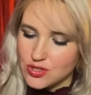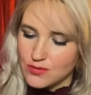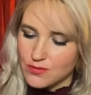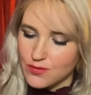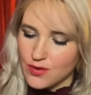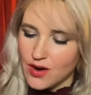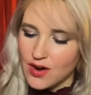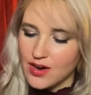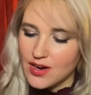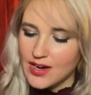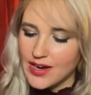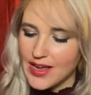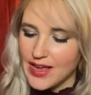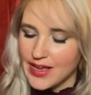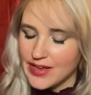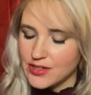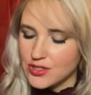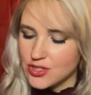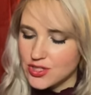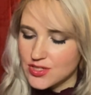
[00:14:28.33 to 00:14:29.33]
Far
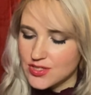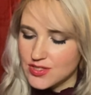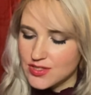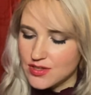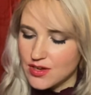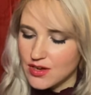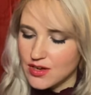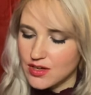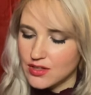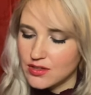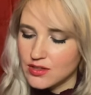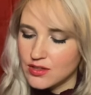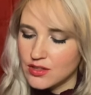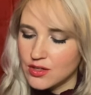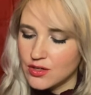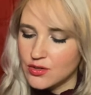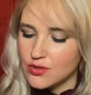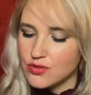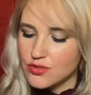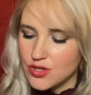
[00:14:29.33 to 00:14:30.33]
ahead, she saw a
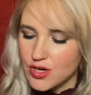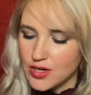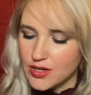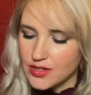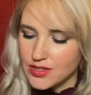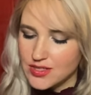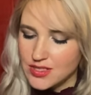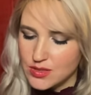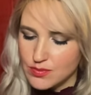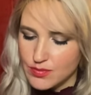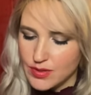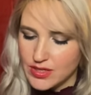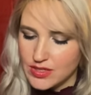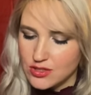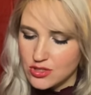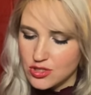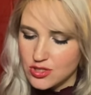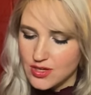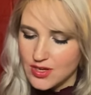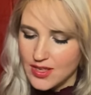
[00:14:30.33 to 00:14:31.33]
low, dark
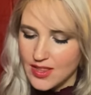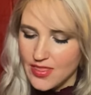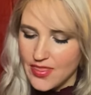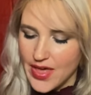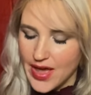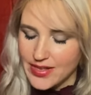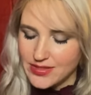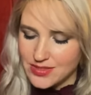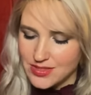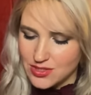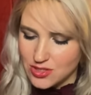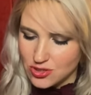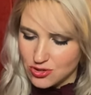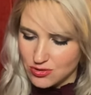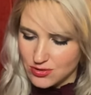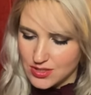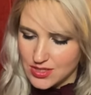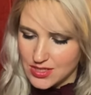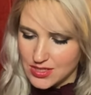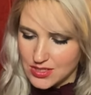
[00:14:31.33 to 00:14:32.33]
smudge. "That's
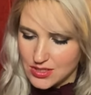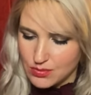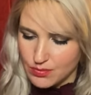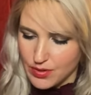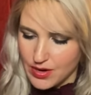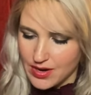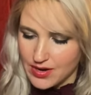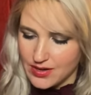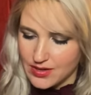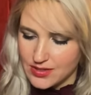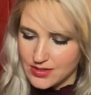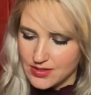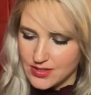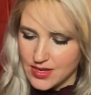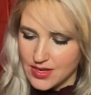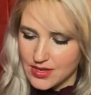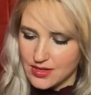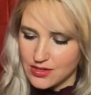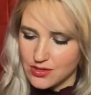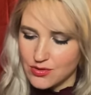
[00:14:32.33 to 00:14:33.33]
trees," Pa
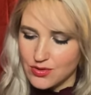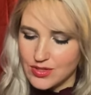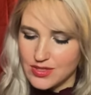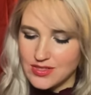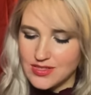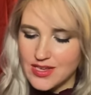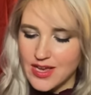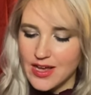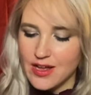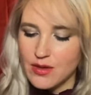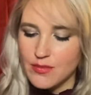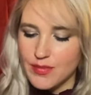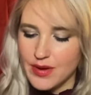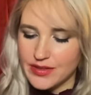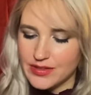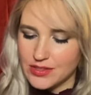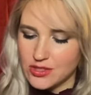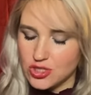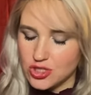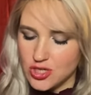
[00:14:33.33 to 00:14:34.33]
said. "You can tell by
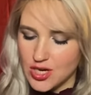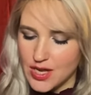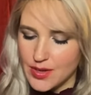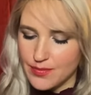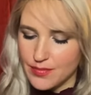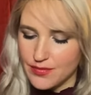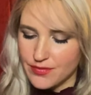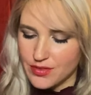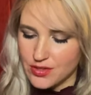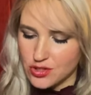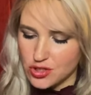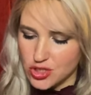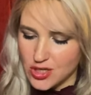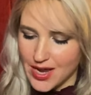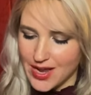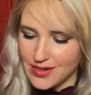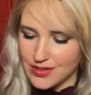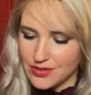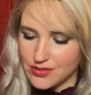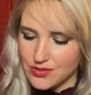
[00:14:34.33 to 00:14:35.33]
the shape of the
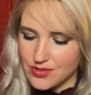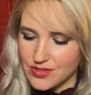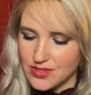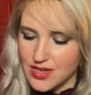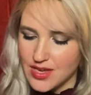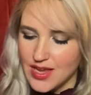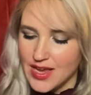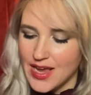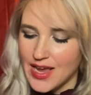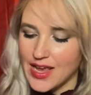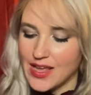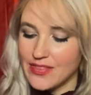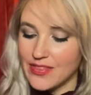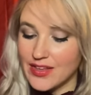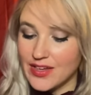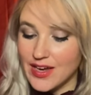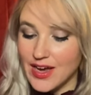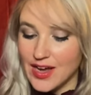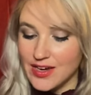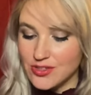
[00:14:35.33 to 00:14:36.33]
shadows. In the
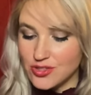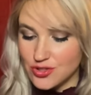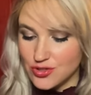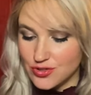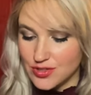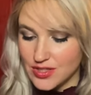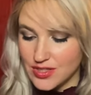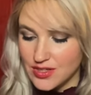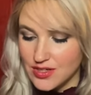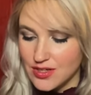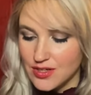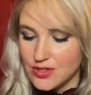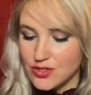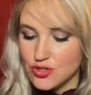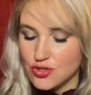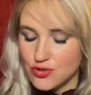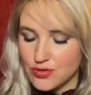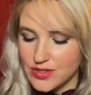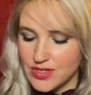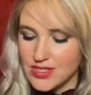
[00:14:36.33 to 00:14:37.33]
country,
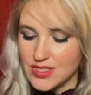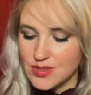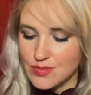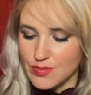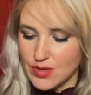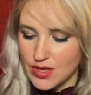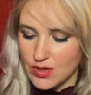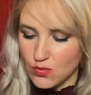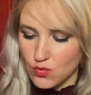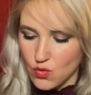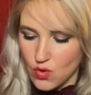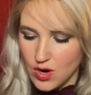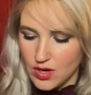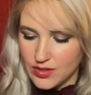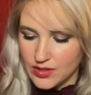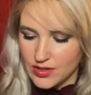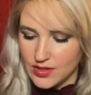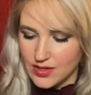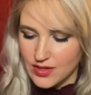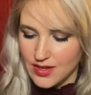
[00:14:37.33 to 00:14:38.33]
trees mean
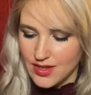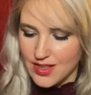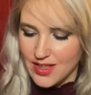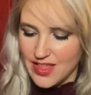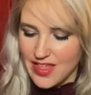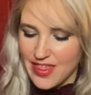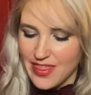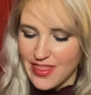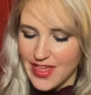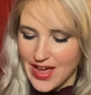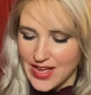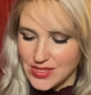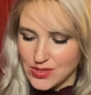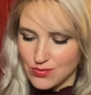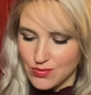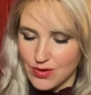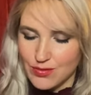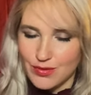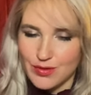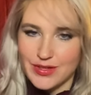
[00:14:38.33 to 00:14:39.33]
water. That's
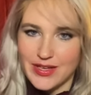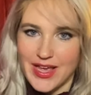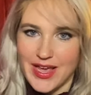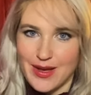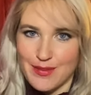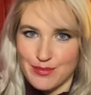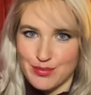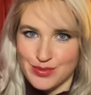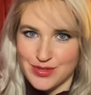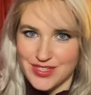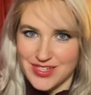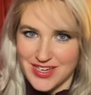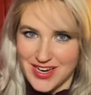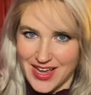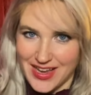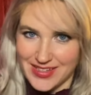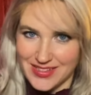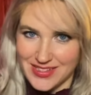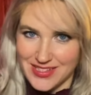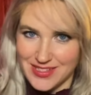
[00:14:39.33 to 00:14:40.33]
where we'll camp
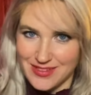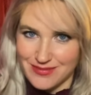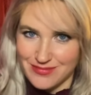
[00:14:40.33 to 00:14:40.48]
tonight."